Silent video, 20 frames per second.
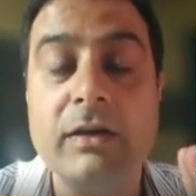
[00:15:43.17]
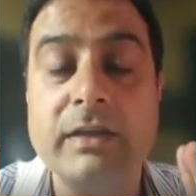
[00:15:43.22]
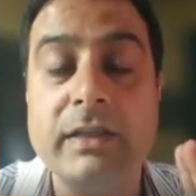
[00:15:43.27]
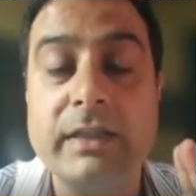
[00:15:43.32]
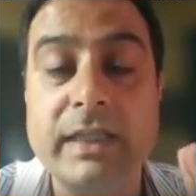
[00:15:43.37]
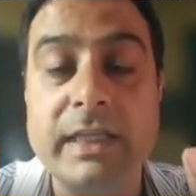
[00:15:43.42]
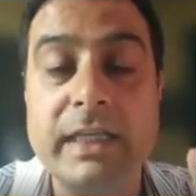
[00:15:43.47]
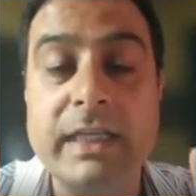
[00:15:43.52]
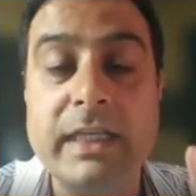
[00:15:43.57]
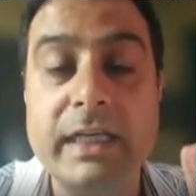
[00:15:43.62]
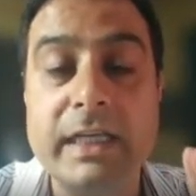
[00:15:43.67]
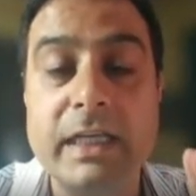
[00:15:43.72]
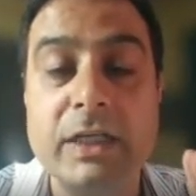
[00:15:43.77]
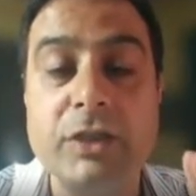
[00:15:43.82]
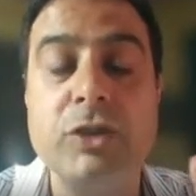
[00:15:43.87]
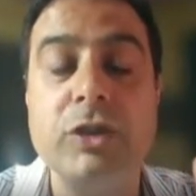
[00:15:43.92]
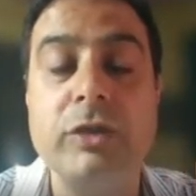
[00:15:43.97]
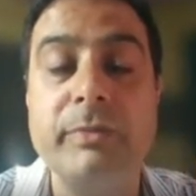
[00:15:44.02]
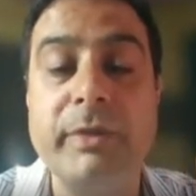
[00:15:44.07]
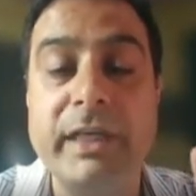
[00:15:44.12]
green area
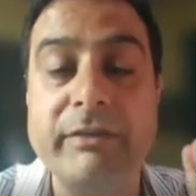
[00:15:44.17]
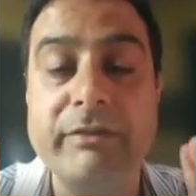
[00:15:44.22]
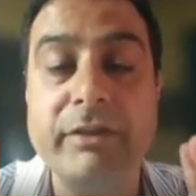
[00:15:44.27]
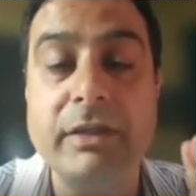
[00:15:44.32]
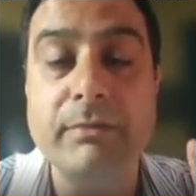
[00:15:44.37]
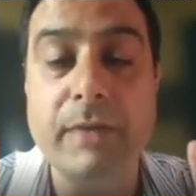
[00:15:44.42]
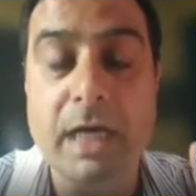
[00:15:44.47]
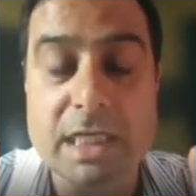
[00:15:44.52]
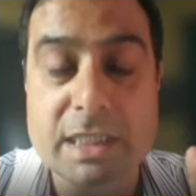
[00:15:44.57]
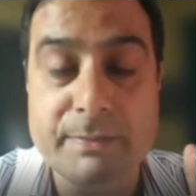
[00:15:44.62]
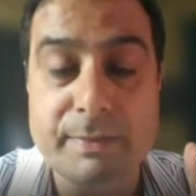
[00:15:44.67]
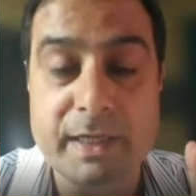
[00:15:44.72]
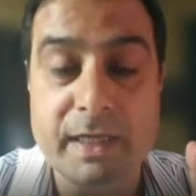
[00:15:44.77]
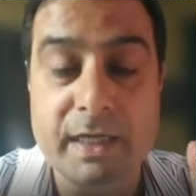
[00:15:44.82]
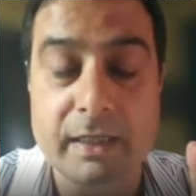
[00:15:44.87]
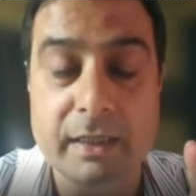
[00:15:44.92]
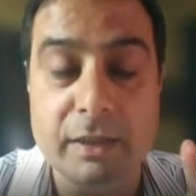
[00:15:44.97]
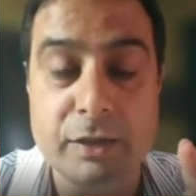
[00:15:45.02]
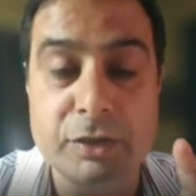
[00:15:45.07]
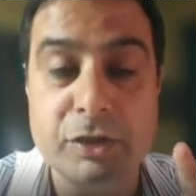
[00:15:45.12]
should be even much
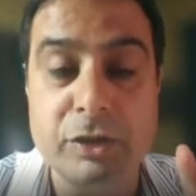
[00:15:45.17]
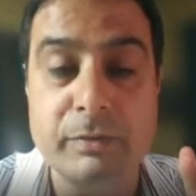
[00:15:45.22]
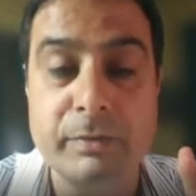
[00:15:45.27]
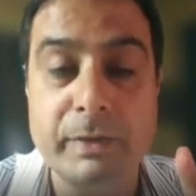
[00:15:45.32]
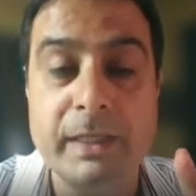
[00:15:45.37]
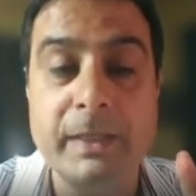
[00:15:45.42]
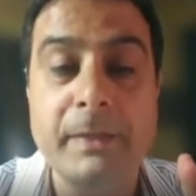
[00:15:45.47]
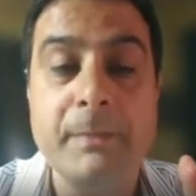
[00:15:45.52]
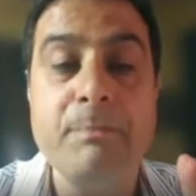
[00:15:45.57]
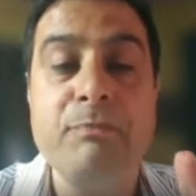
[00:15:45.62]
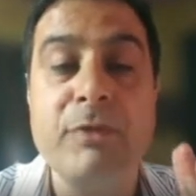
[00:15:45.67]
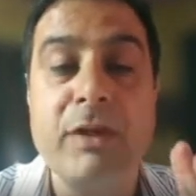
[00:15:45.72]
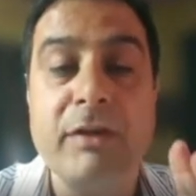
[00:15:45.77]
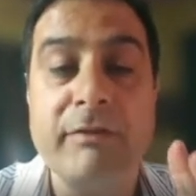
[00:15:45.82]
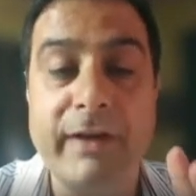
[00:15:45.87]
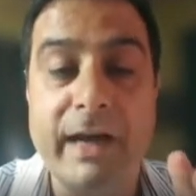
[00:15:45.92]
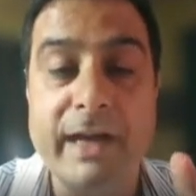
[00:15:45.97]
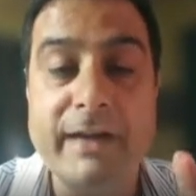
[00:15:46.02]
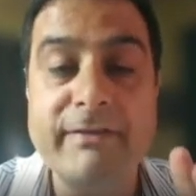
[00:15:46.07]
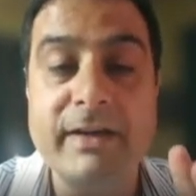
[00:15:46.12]
bigger. It should be
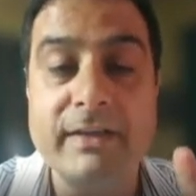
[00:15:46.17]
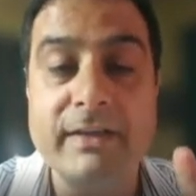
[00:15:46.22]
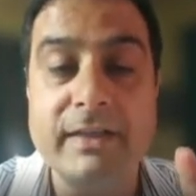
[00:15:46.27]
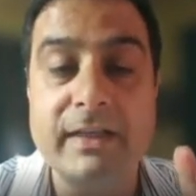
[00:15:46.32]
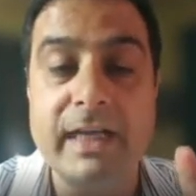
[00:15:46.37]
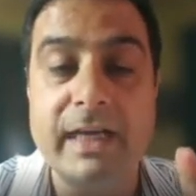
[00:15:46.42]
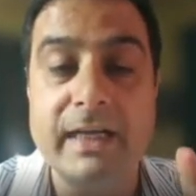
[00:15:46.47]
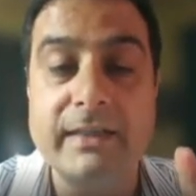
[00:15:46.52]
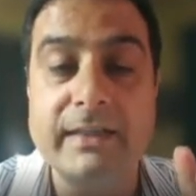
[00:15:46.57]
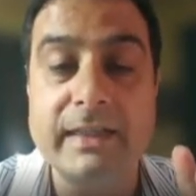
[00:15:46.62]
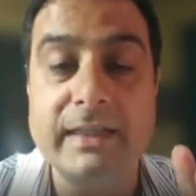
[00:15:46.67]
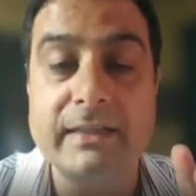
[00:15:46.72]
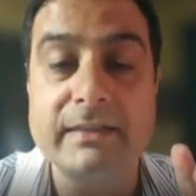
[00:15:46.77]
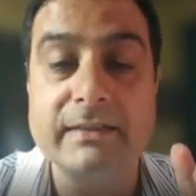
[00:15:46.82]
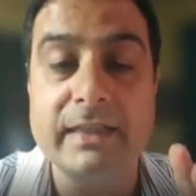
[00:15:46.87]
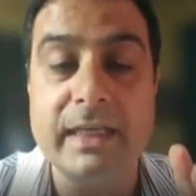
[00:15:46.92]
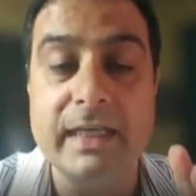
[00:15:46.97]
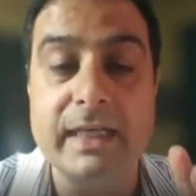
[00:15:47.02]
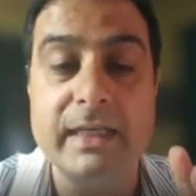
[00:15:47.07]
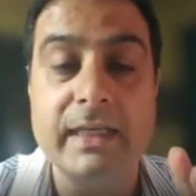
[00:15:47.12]
500
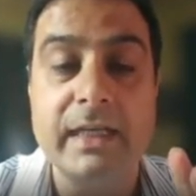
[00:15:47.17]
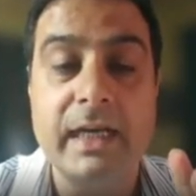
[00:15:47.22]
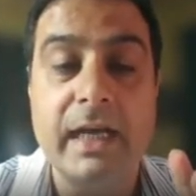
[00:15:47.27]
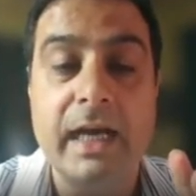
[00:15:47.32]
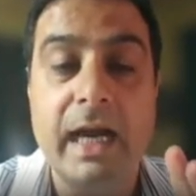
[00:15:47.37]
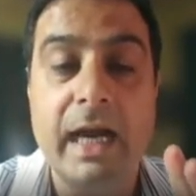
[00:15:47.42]
hectares site.